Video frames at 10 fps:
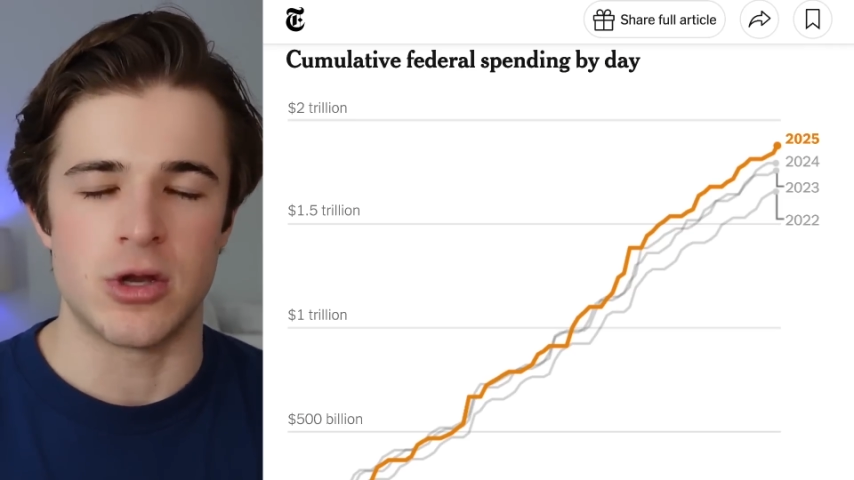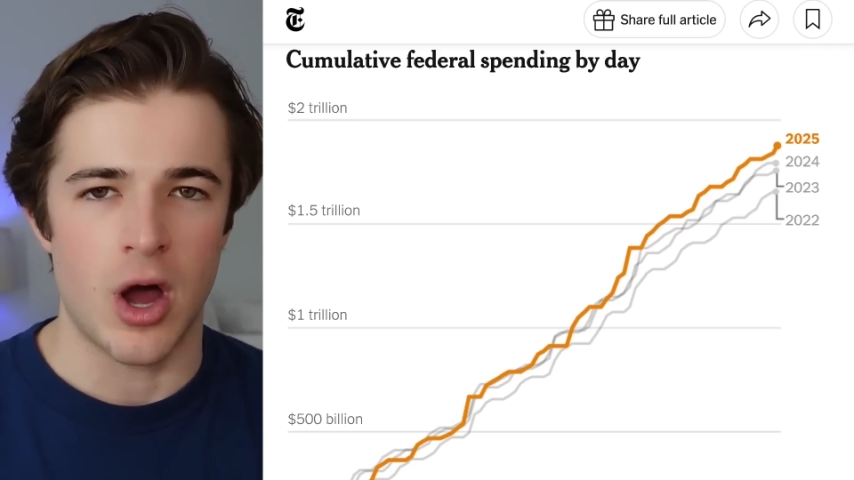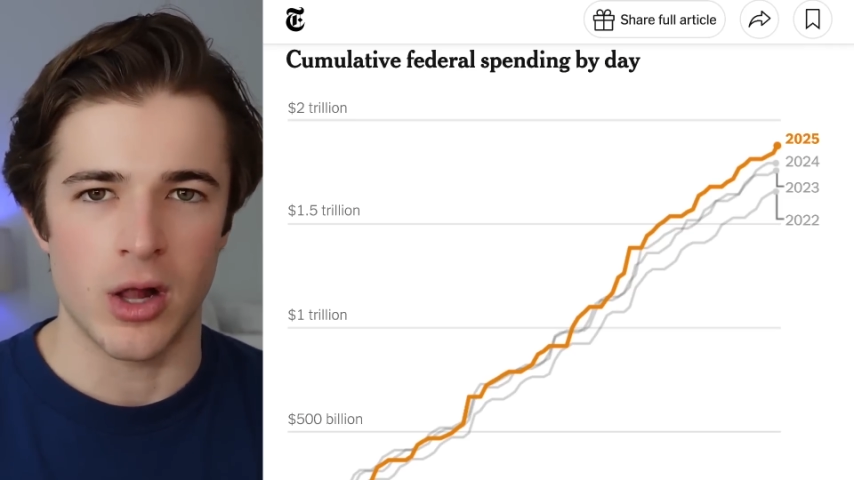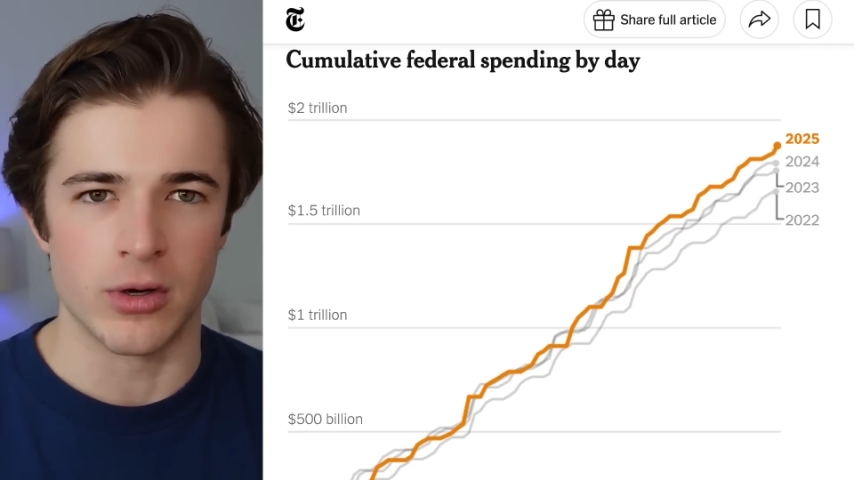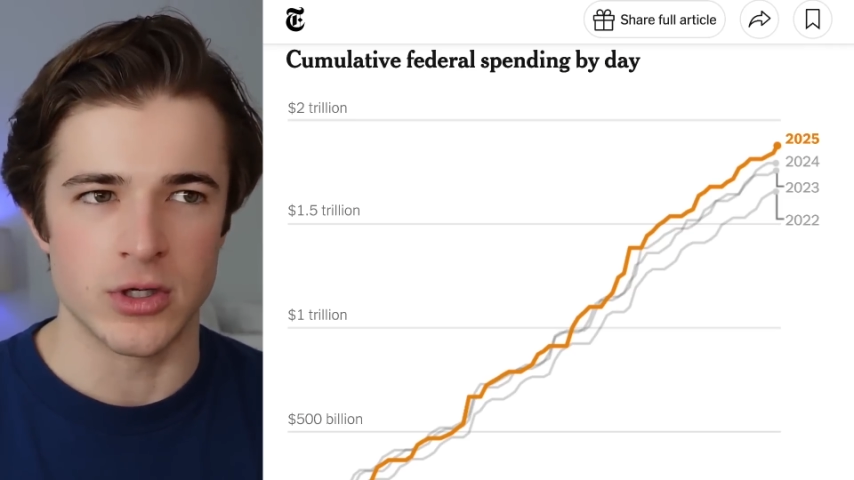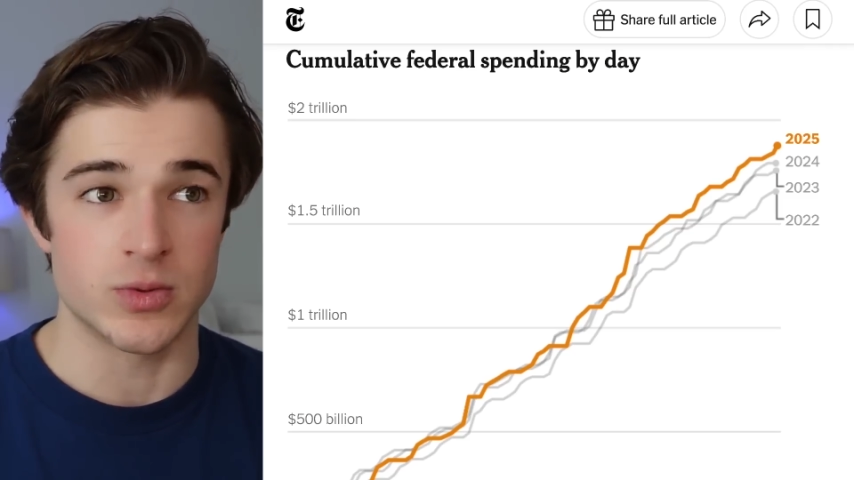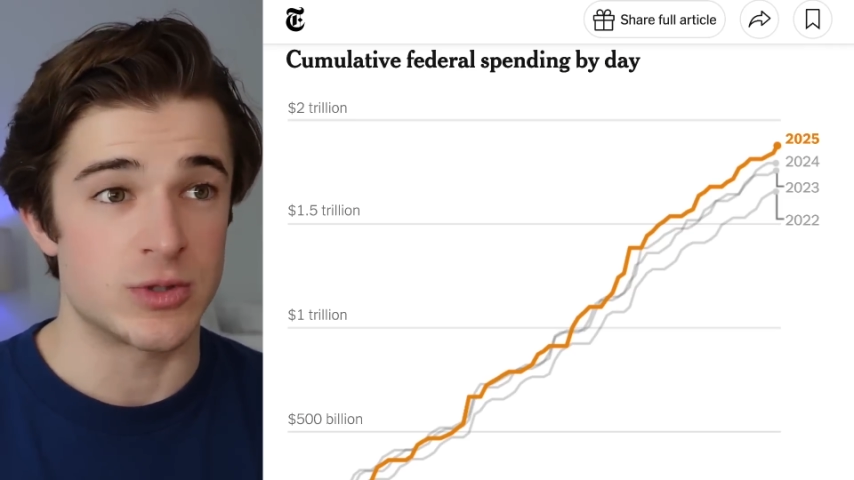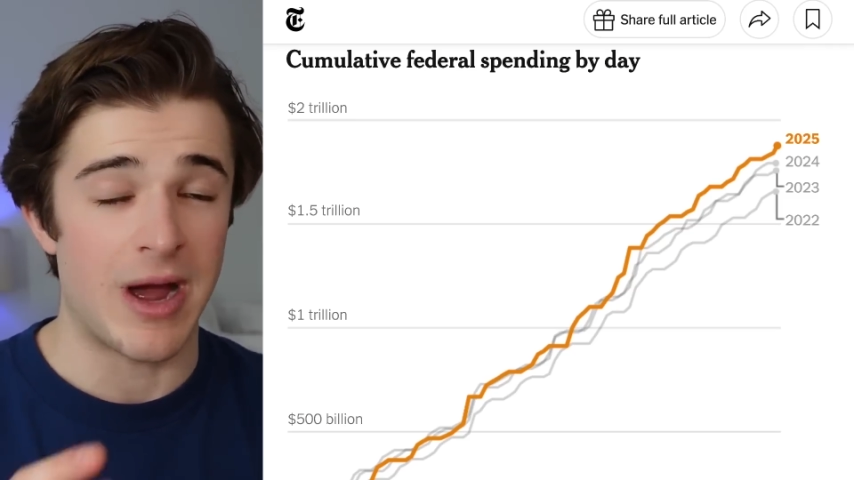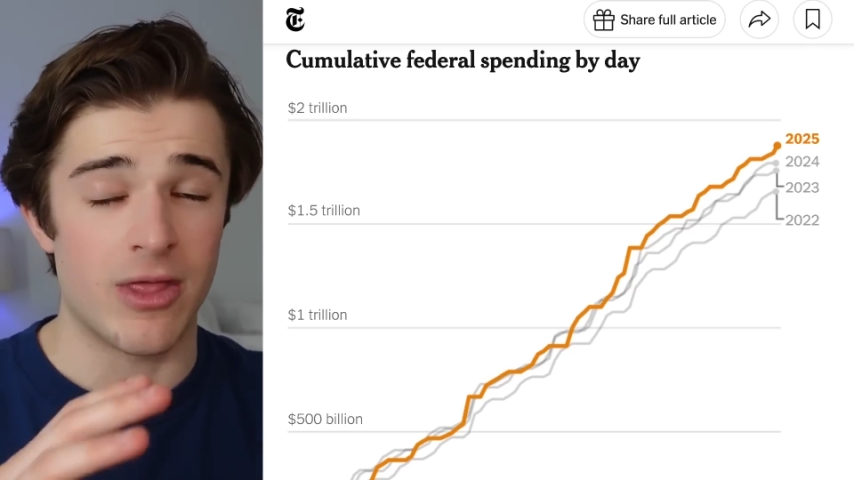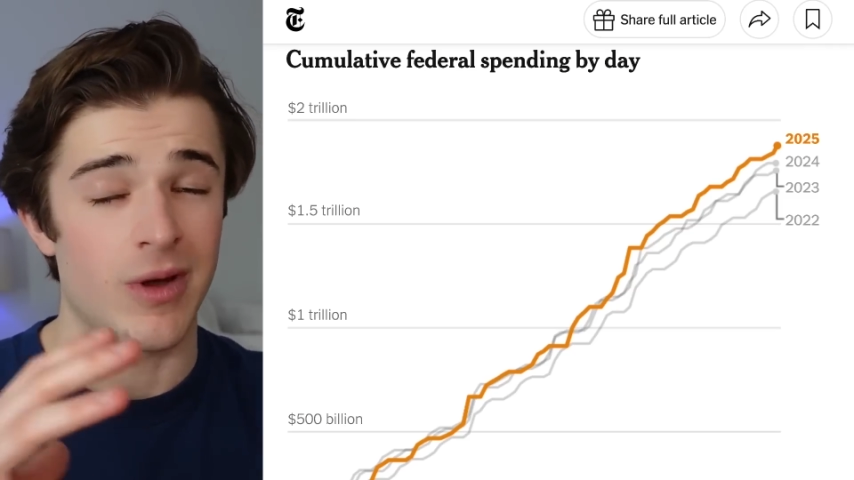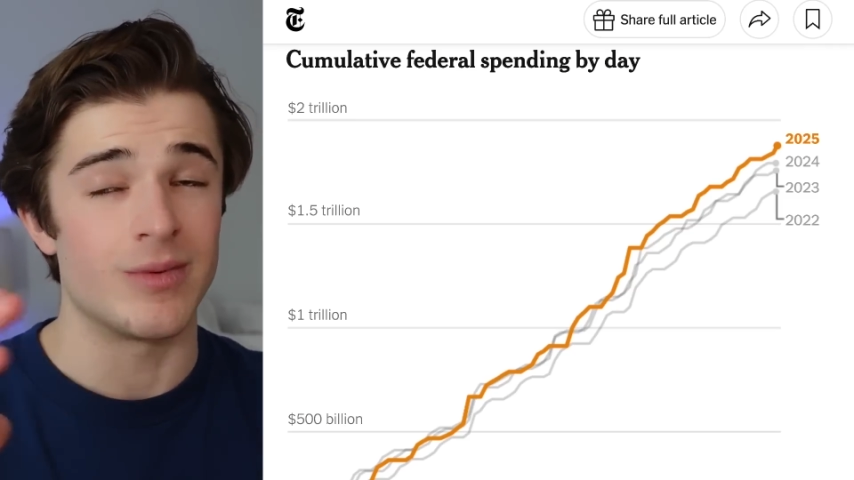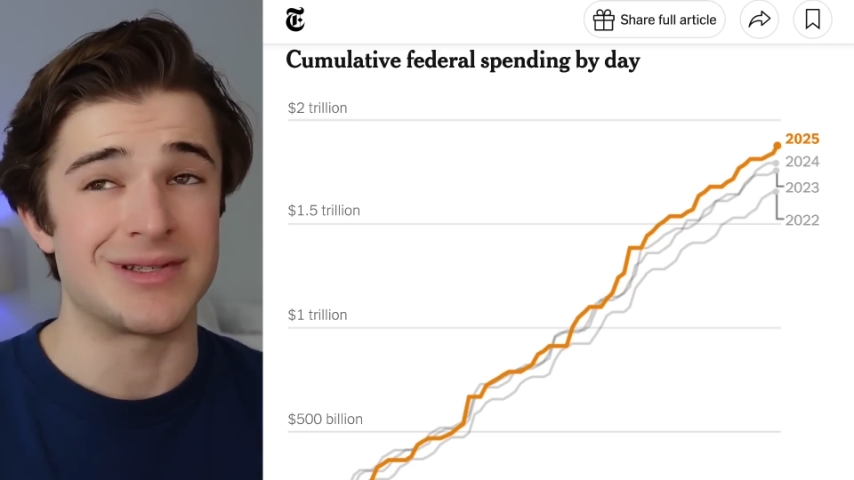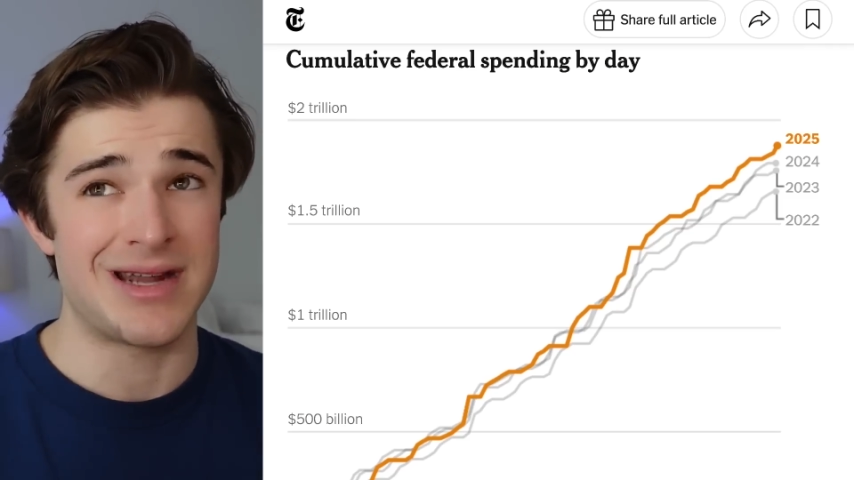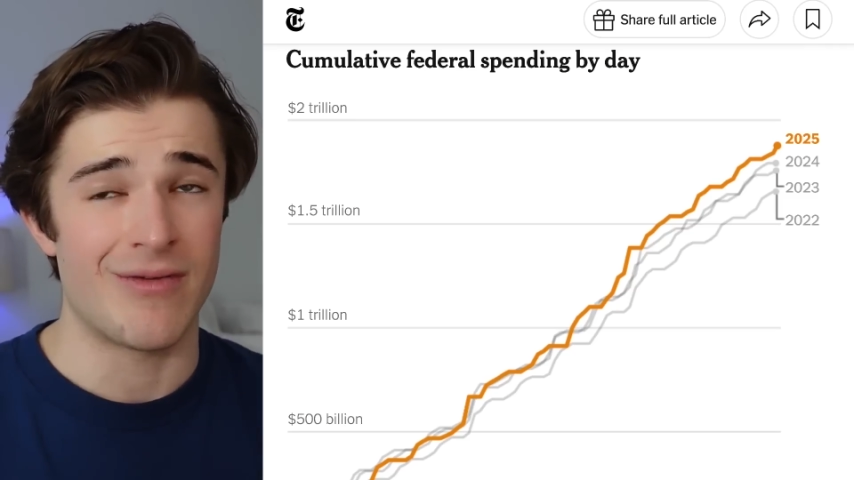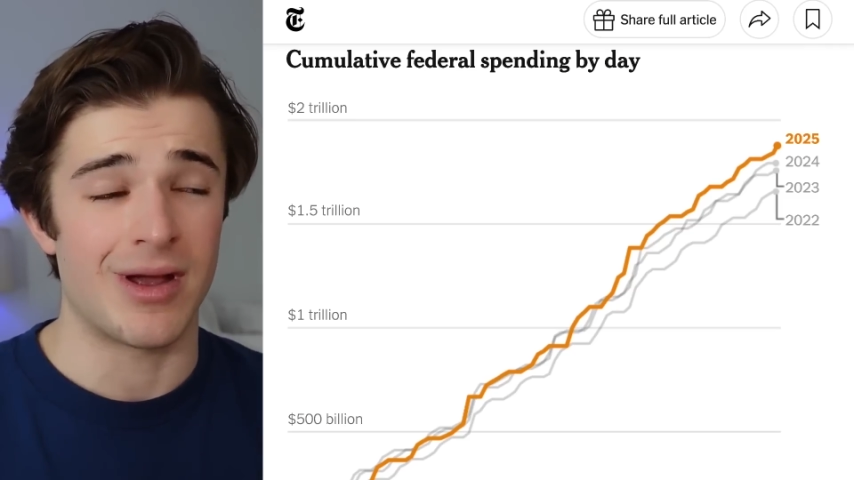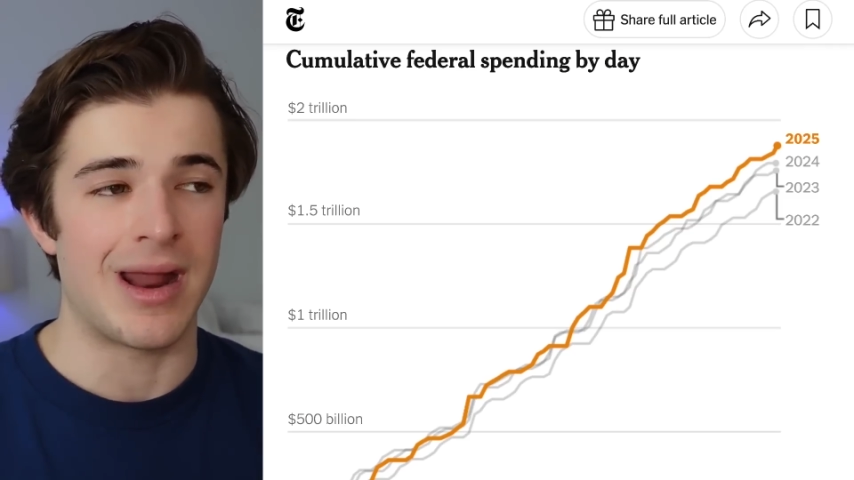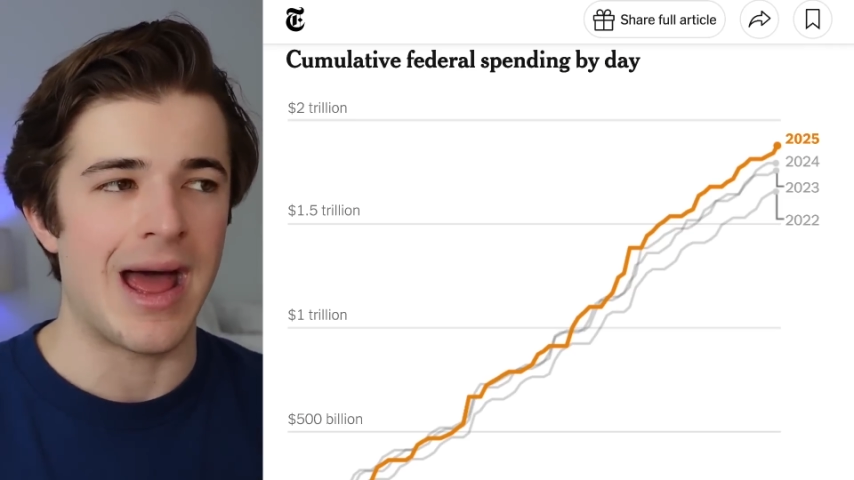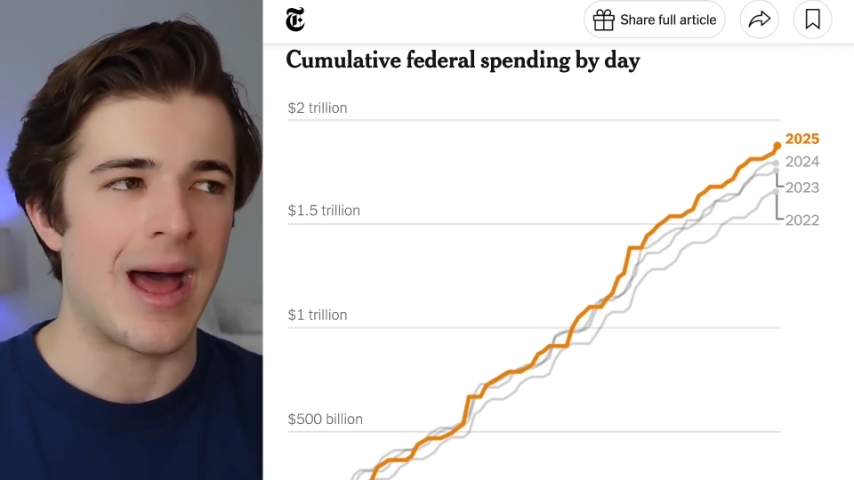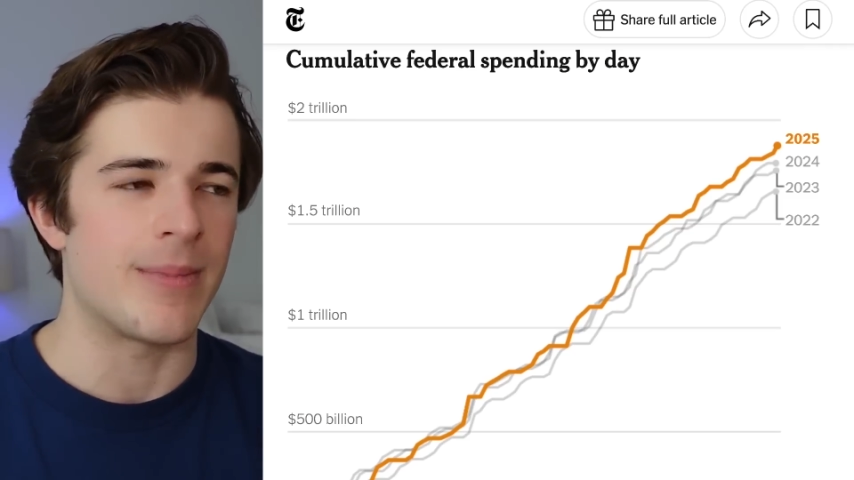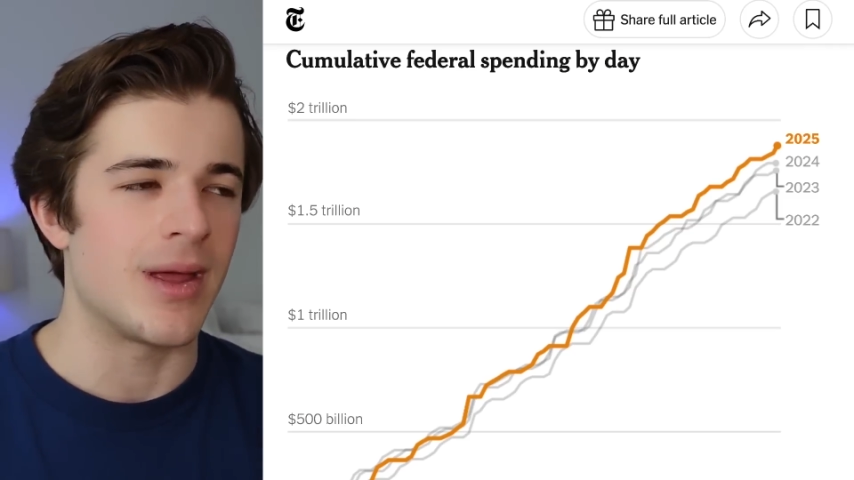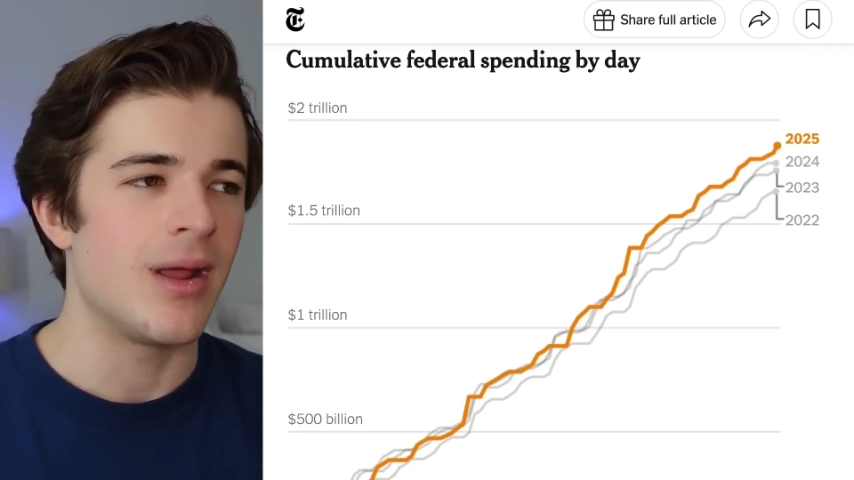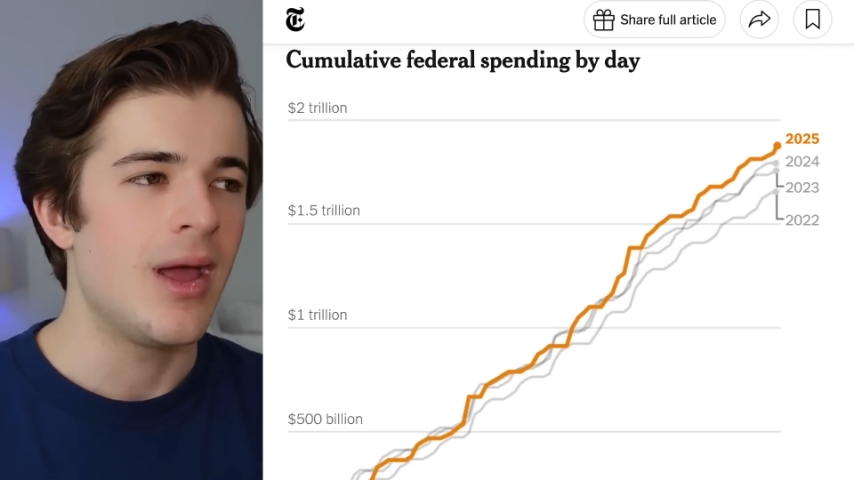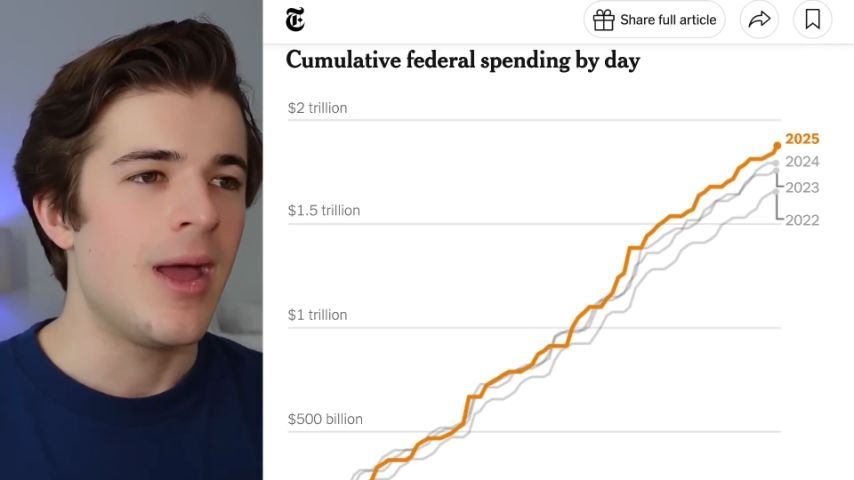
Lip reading: which, by the way, was never going to happen,